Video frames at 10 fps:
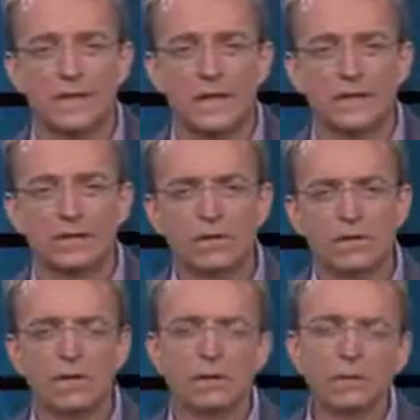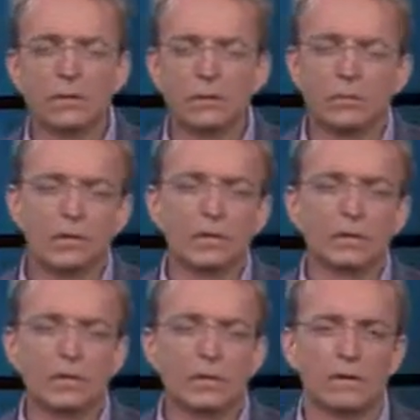And clearly, we're
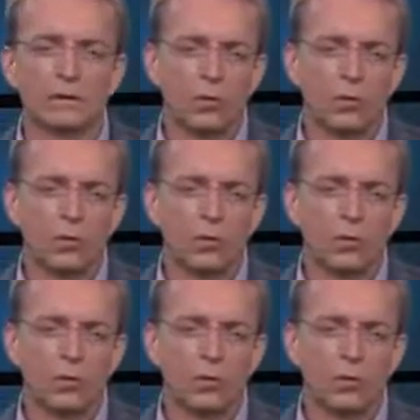building on